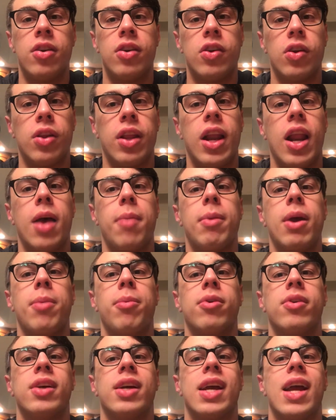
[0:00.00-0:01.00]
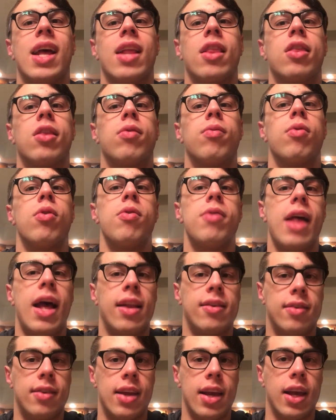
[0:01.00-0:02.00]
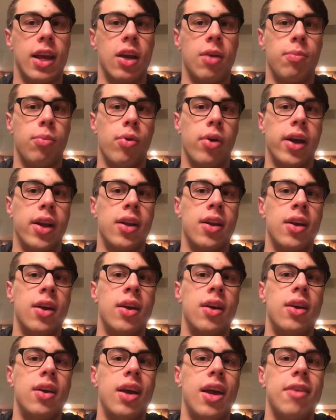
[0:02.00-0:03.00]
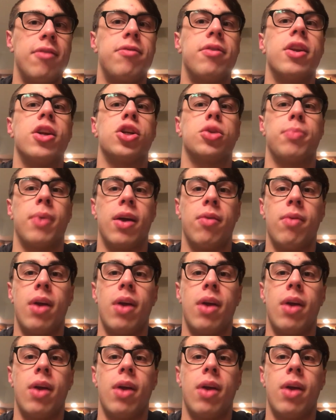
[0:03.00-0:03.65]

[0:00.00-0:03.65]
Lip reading: so then I'm able to get through that sticking point and finish my